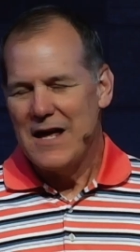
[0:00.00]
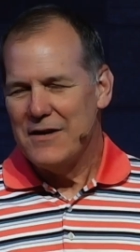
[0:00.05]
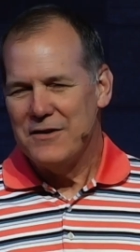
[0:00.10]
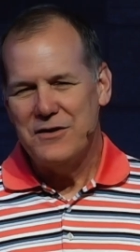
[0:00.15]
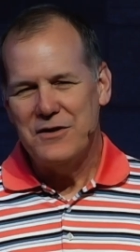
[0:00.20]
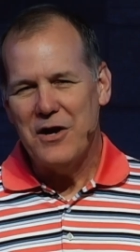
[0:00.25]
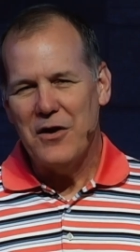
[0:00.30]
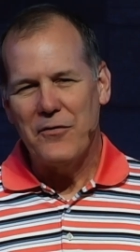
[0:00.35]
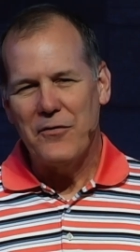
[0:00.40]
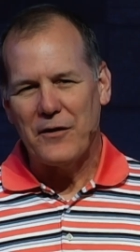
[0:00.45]

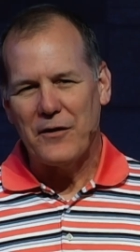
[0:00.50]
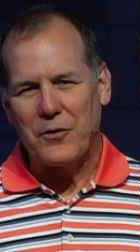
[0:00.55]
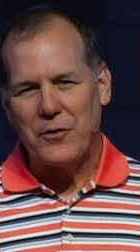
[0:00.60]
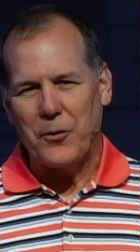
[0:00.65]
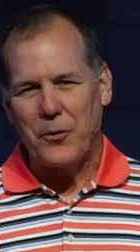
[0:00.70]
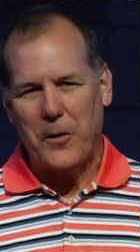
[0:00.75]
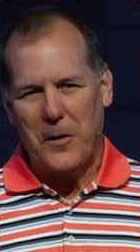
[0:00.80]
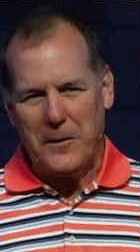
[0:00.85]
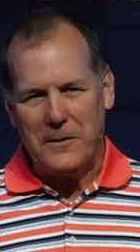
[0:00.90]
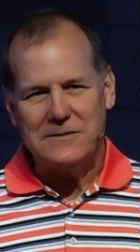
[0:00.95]
You know, the
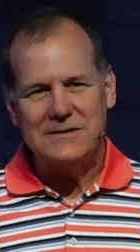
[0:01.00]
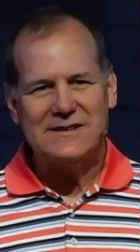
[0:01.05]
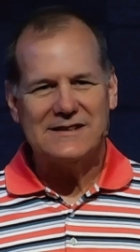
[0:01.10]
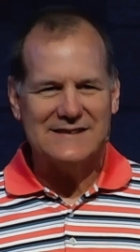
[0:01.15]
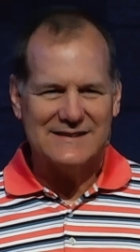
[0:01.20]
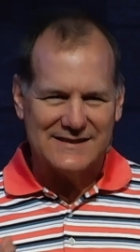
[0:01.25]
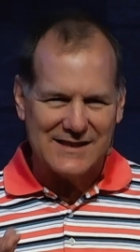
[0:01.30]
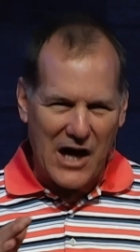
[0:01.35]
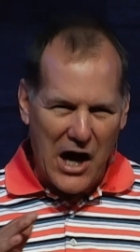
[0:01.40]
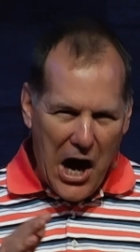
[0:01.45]
cross
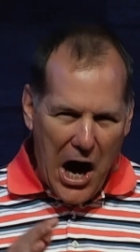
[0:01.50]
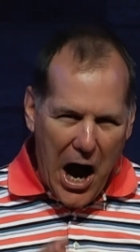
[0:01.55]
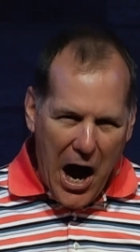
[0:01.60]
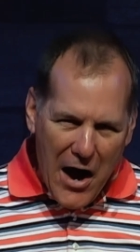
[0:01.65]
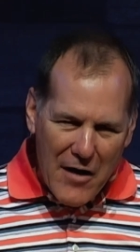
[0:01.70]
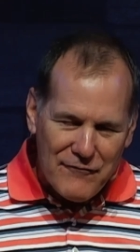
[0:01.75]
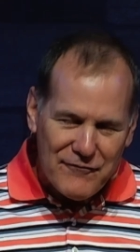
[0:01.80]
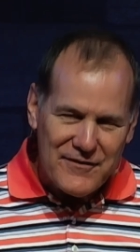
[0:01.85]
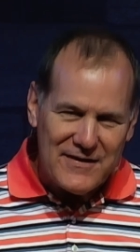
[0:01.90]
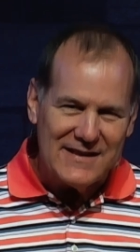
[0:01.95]
is
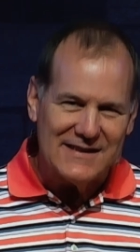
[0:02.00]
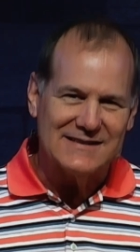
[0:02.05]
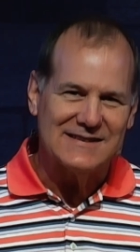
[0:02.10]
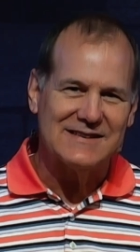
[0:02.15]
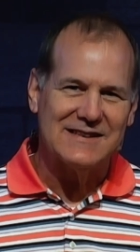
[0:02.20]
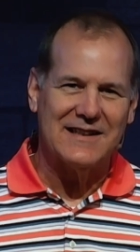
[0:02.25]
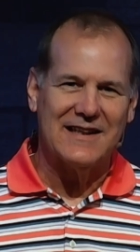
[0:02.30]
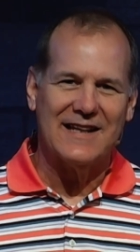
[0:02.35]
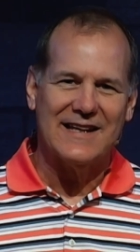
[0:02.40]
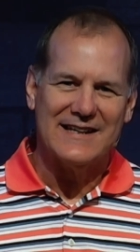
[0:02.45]

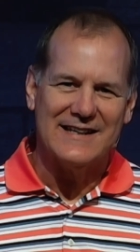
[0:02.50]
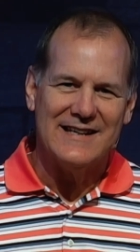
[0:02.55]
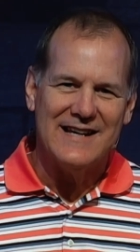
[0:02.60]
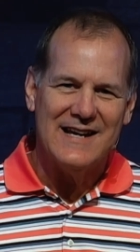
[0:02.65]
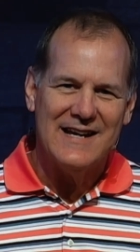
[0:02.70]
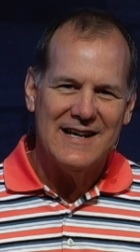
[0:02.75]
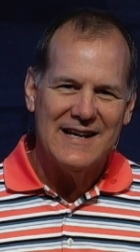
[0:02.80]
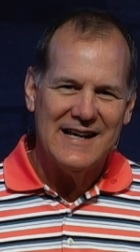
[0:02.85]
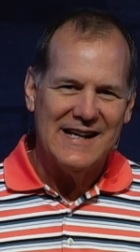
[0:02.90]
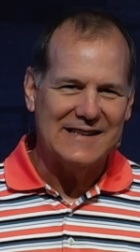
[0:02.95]
obviously
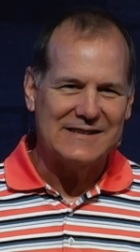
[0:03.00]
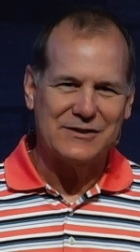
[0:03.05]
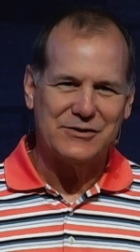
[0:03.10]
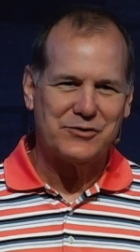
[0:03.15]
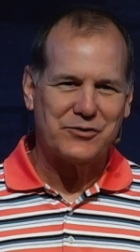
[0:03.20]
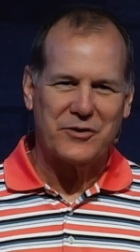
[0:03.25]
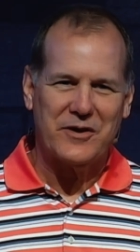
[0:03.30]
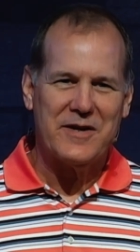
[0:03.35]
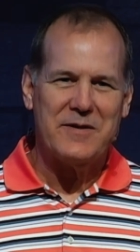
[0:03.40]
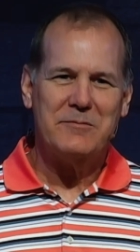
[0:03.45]

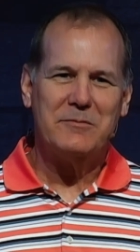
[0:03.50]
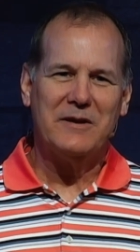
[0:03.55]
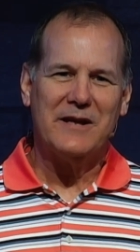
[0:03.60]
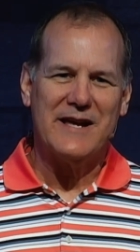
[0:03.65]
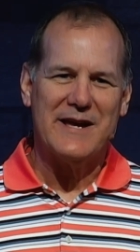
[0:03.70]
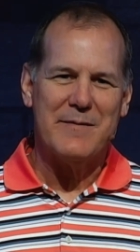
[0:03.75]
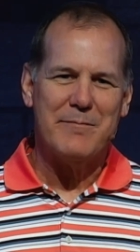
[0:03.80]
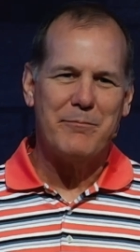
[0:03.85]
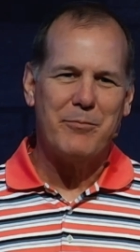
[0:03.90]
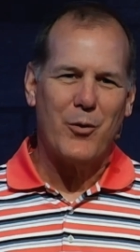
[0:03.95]

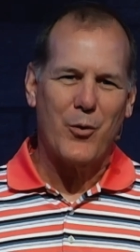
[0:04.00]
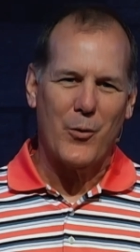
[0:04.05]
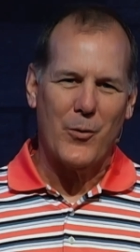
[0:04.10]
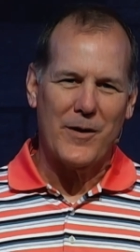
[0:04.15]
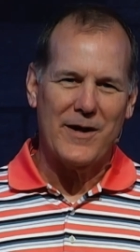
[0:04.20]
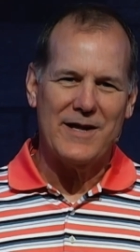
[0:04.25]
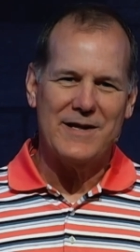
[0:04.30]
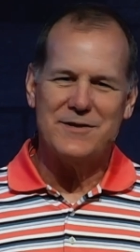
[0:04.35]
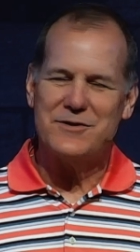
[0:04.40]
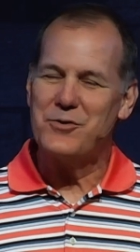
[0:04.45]
extremely
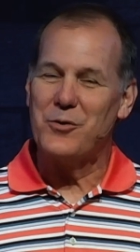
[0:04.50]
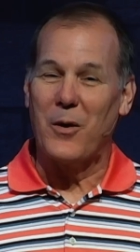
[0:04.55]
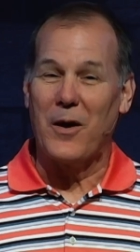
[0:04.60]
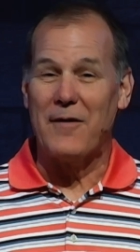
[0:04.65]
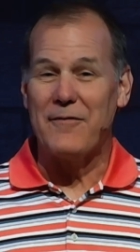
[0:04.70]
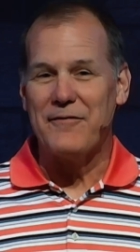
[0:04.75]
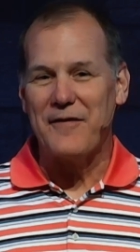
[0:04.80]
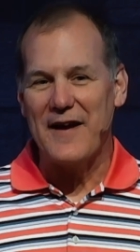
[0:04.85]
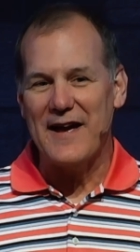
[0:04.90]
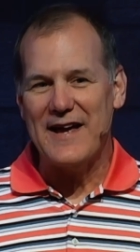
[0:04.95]
important to
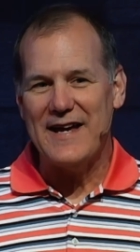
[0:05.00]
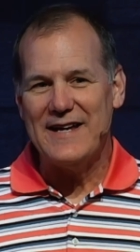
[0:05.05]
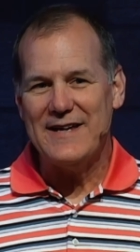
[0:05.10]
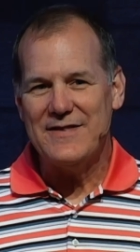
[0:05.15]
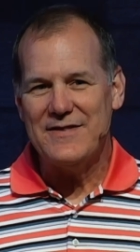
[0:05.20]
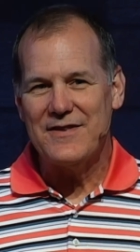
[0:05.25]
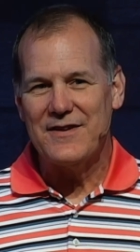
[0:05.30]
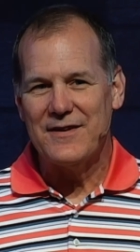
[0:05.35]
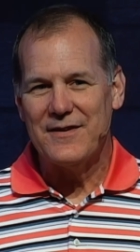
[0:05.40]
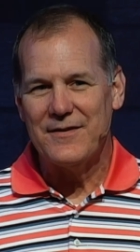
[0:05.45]
our
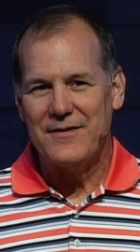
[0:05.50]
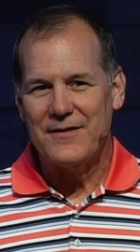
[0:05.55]
faith,